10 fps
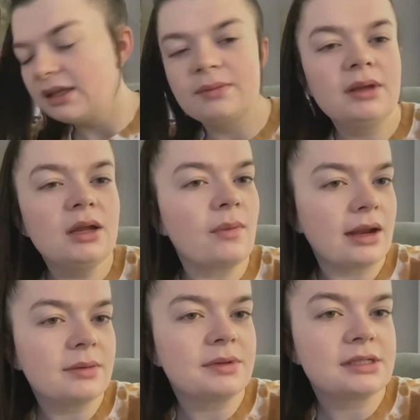Keep getting
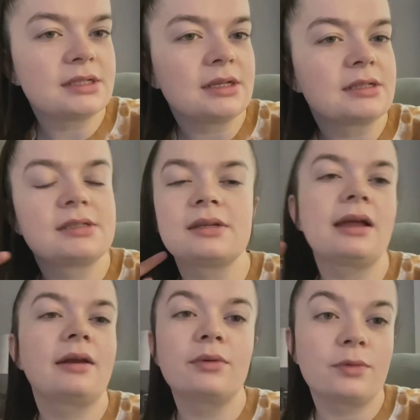random dizziness.
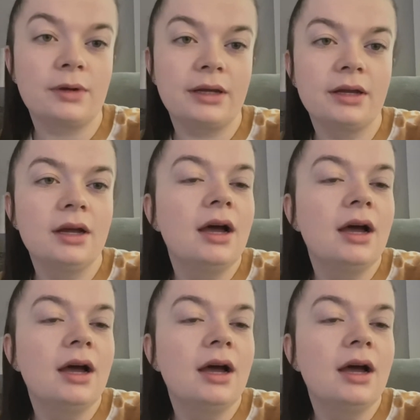I don't know why.